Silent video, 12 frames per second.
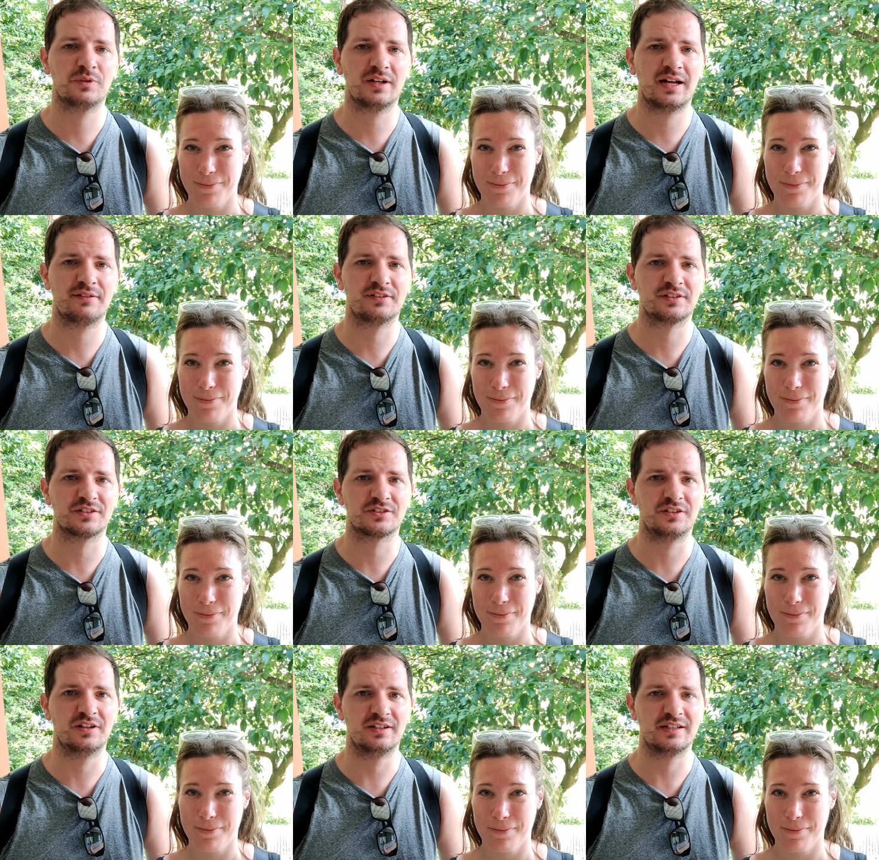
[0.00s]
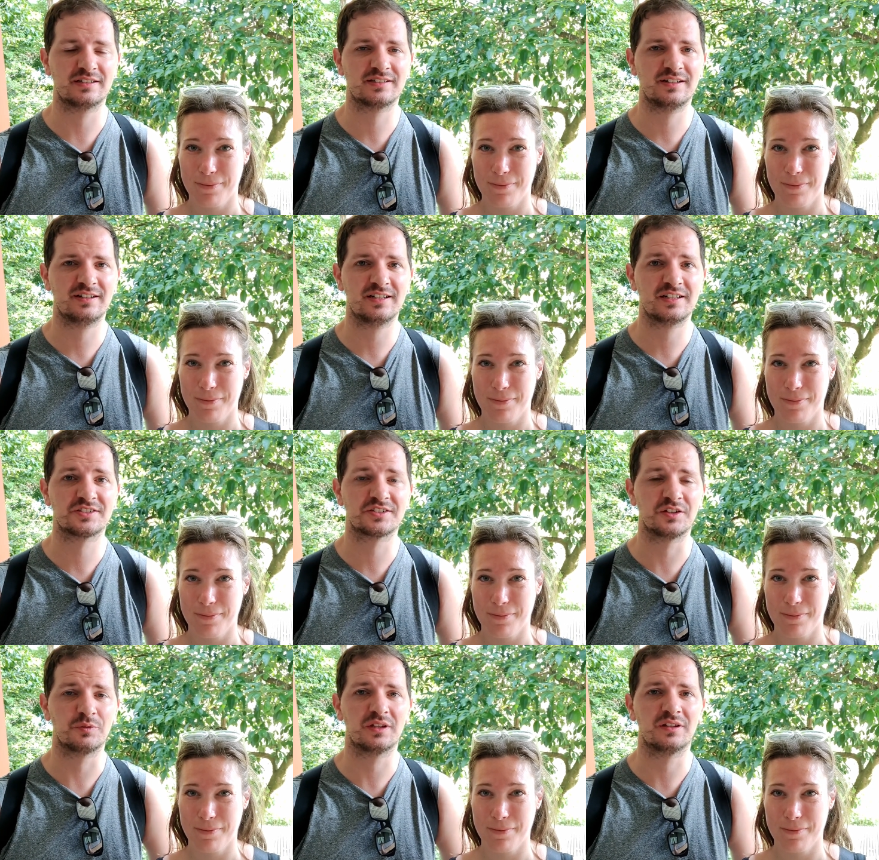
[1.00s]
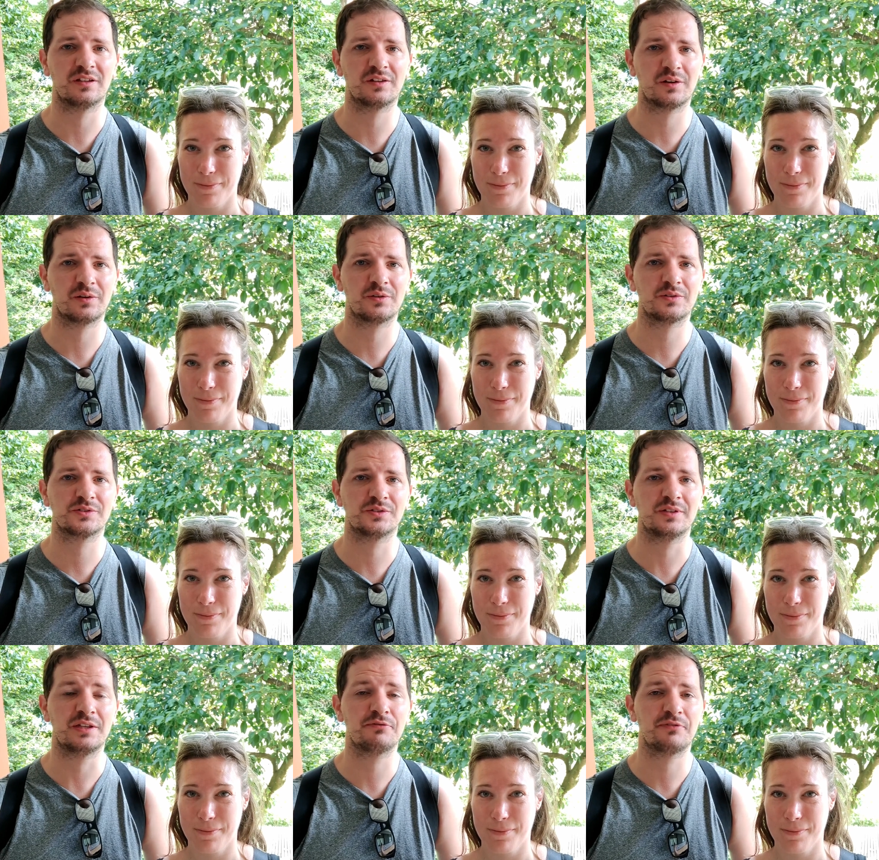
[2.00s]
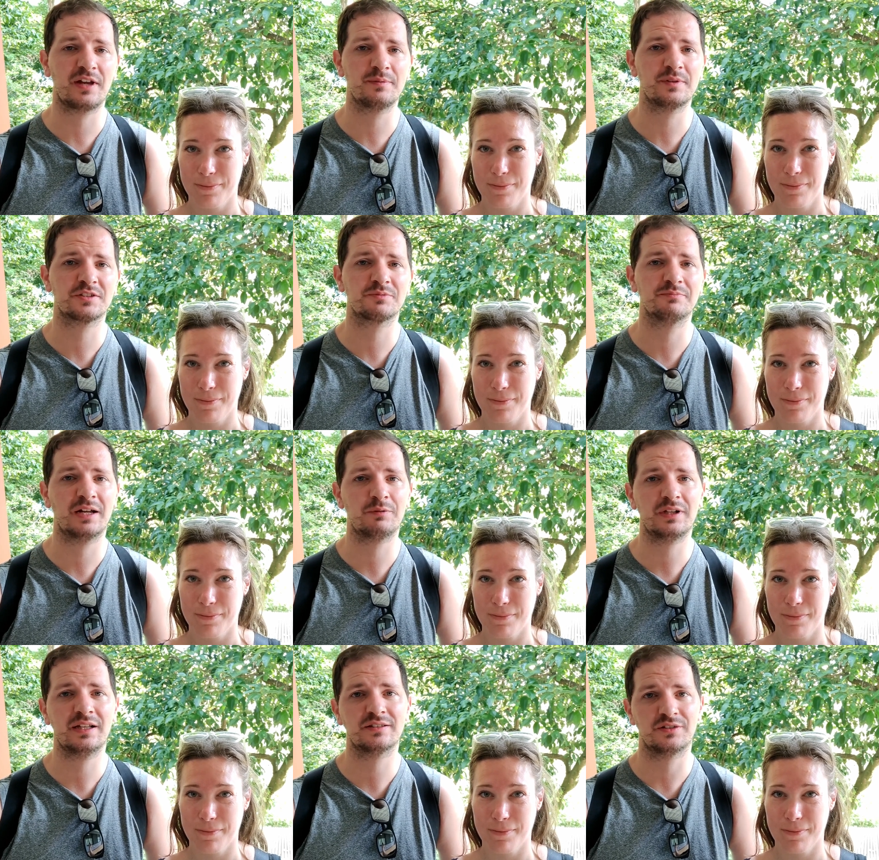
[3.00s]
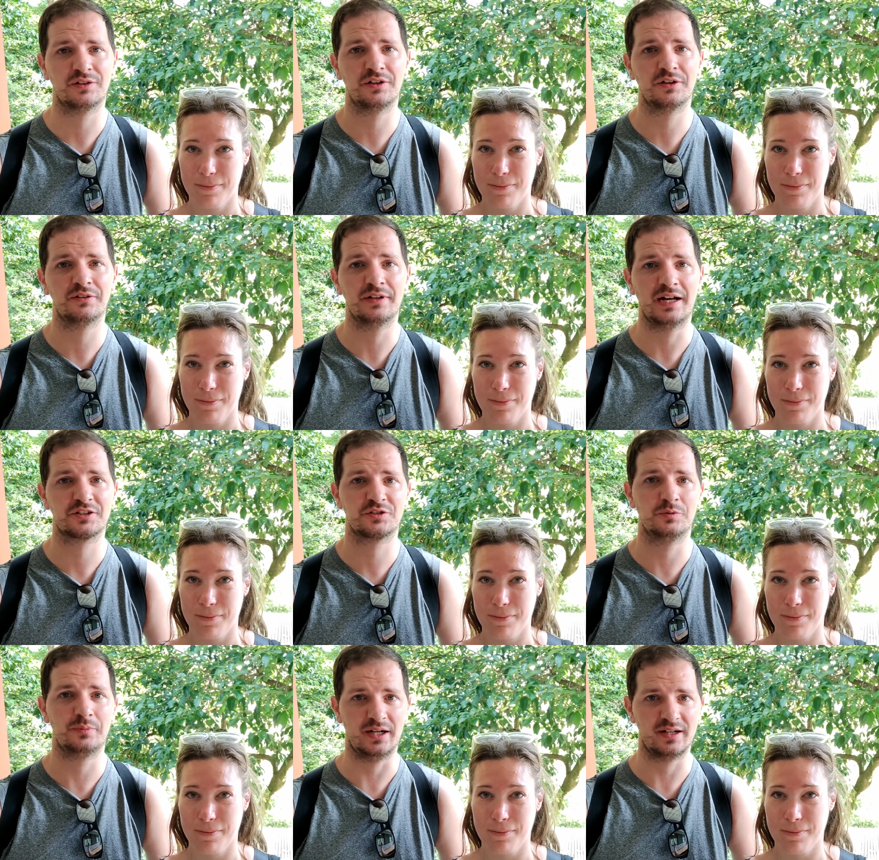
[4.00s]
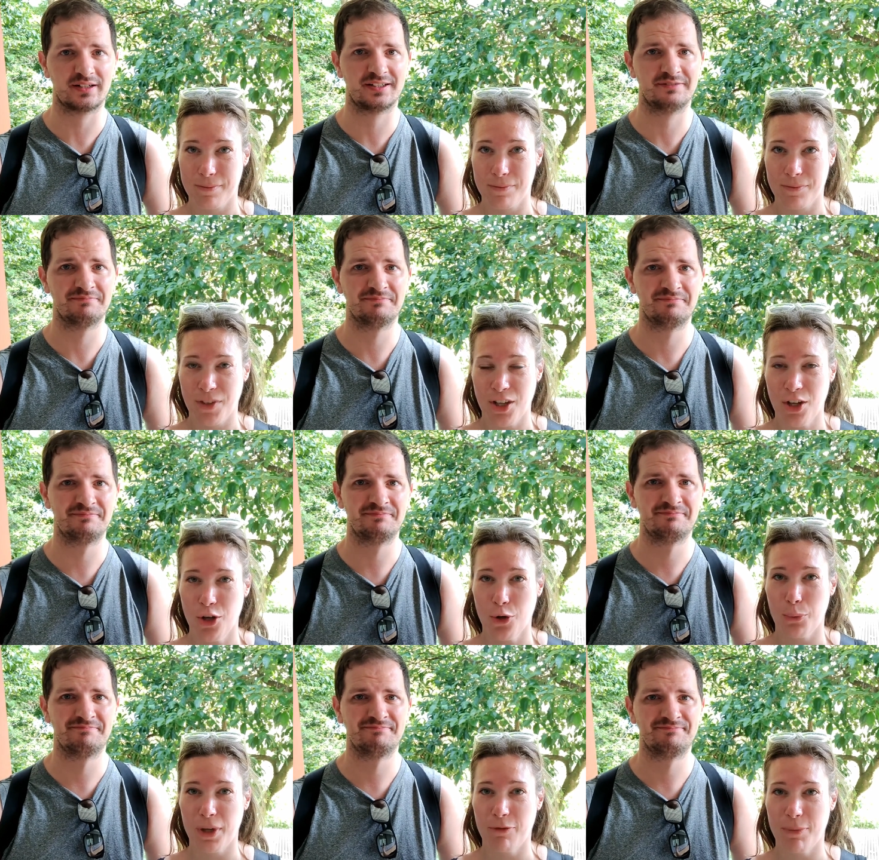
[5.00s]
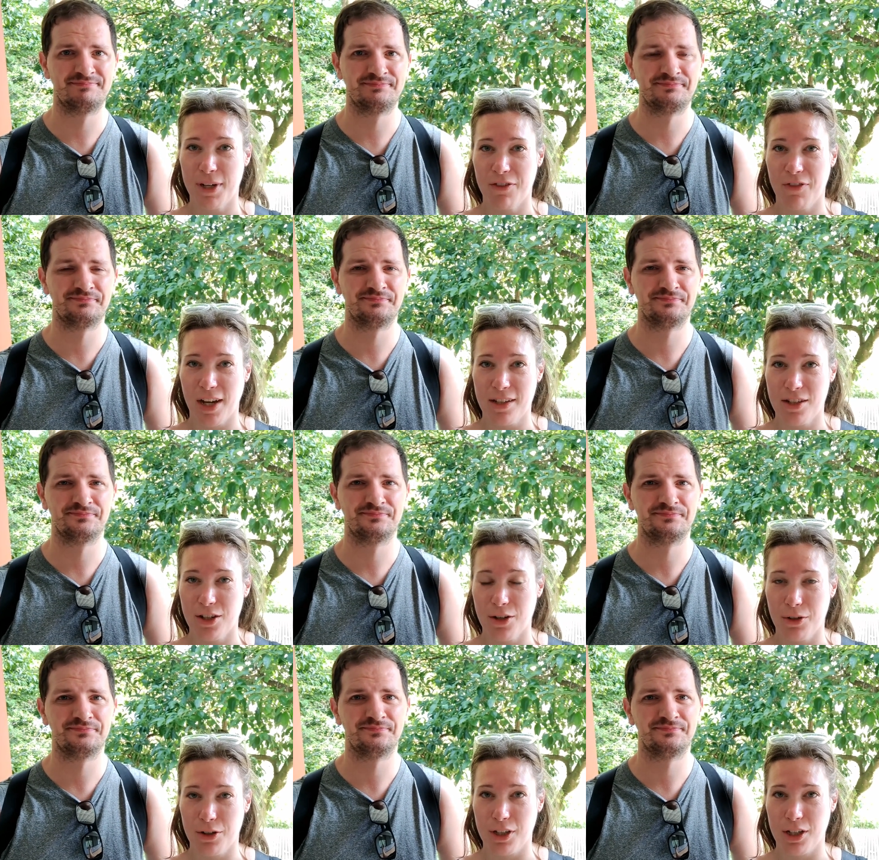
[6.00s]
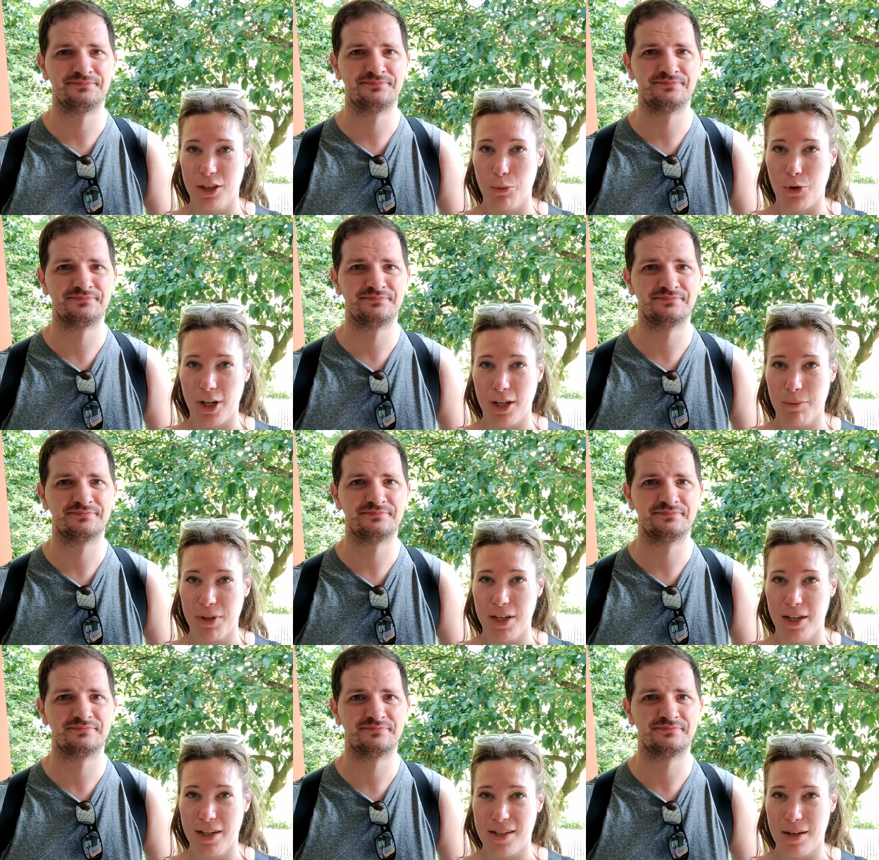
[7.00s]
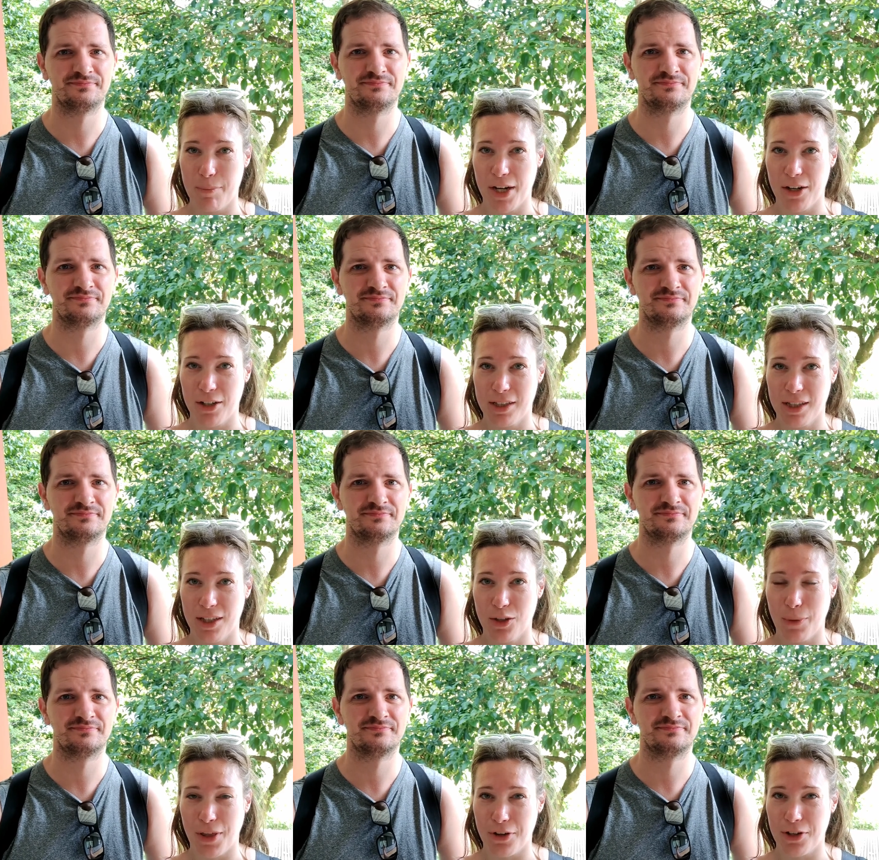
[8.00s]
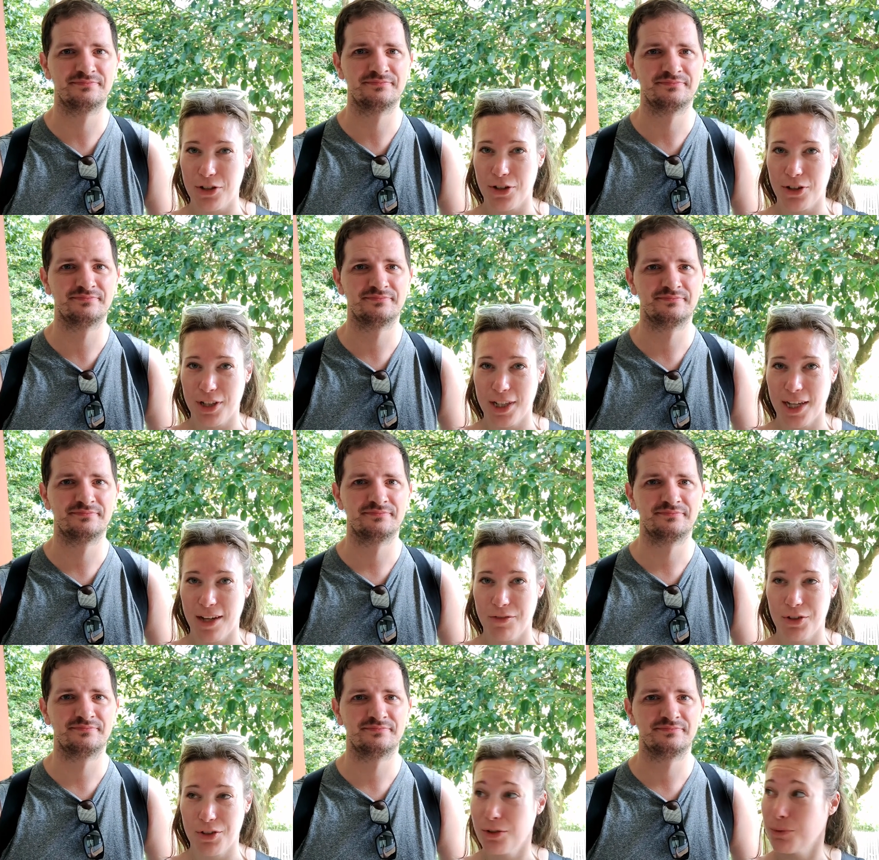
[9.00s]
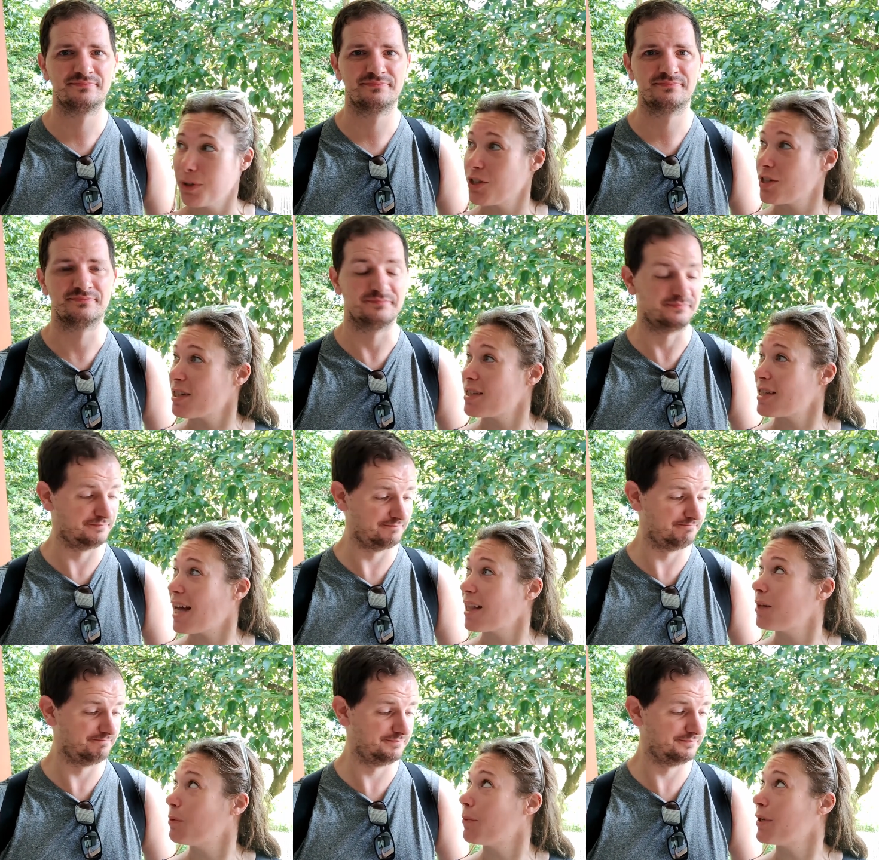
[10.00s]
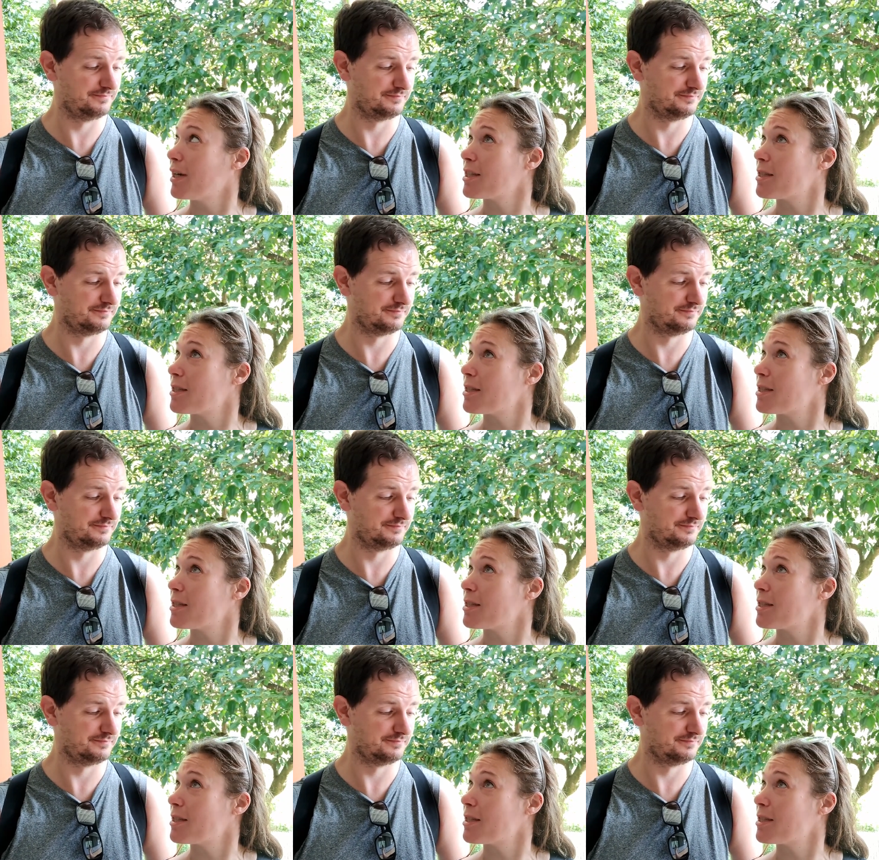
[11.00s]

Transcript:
Speaker 1: that we are having such an early start is so that we can go to the famous Manuel Antonio National Park.
Speaker 2: We've been advised to go early in the morning because apparently the weather can turn in the afternoon, which is exactly what we